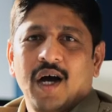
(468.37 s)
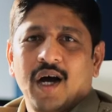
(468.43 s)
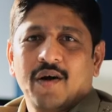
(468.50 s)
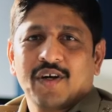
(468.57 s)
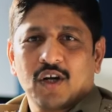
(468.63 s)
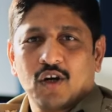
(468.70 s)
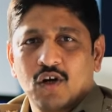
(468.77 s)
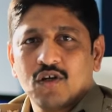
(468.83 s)

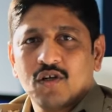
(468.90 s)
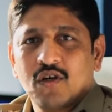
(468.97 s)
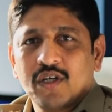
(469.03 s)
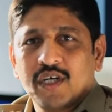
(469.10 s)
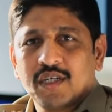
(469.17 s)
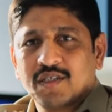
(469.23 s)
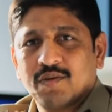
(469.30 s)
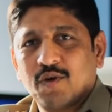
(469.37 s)
Our law and
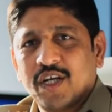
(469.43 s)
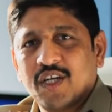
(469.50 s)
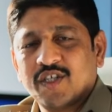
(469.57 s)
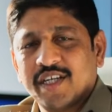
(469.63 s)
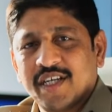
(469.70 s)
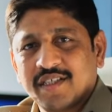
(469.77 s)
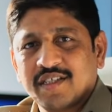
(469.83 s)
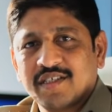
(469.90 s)
order
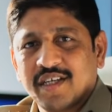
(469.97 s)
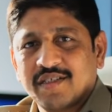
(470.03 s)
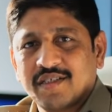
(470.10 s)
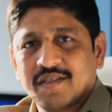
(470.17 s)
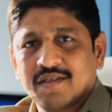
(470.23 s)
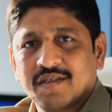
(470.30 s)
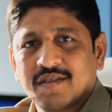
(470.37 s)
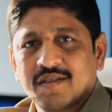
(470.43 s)
simulation
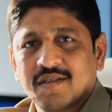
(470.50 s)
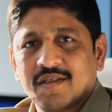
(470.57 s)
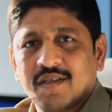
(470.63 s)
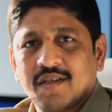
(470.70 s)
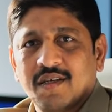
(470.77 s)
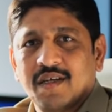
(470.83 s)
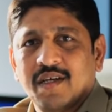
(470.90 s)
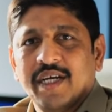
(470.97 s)
exercises
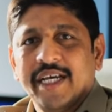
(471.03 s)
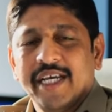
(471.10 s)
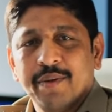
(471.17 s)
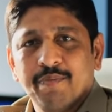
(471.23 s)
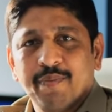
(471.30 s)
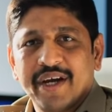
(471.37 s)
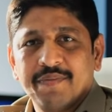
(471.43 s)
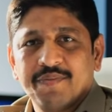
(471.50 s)

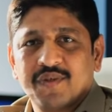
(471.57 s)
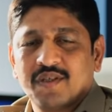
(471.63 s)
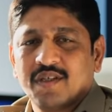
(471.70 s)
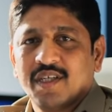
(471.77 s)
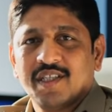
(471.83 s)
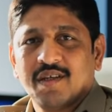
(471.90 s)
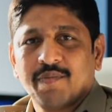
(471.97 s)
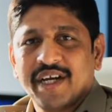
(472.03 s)
imbibes
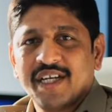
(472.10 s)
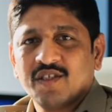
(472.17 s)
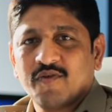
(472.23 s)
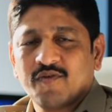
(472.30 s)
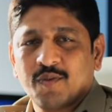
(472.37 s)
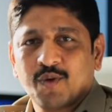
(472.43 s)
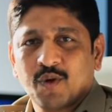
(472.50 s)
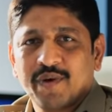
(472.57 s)
in the minds
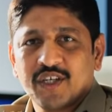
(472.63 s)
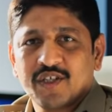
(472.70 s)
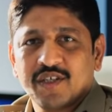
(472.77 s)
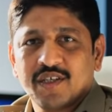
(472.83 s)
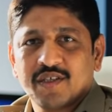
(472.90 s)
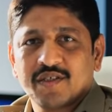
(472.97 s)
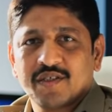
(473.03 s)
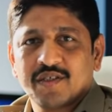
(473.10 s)
of the
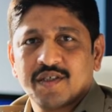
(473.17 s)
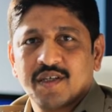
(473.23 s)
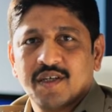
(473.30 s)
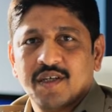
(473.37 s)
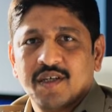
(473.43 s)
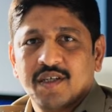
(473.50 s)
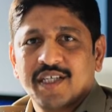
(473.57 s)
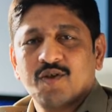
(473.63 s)
probationers
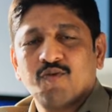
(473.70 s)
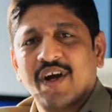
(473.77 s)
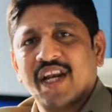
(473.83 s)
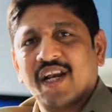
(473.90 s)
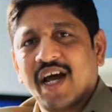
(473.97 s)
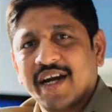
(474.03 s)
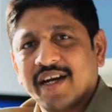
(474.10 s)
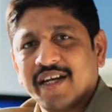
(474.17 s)
that
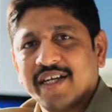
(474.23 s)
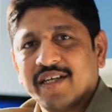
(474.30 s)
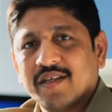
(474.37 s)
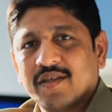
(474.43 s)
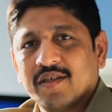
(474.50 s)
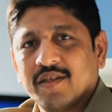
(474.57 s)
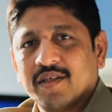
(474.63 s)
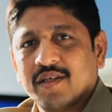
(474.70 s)
while handling
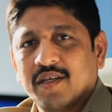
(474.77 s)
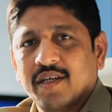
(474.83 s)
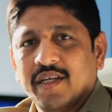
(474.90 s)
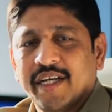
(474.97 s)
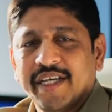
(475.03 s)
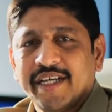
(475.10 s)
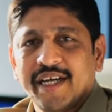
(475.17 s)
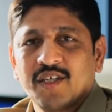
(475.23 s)

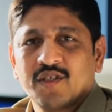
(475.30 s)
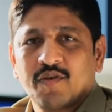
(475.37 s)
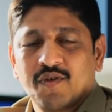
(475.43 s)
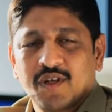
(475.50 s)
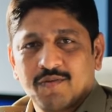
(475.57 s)
any kinds of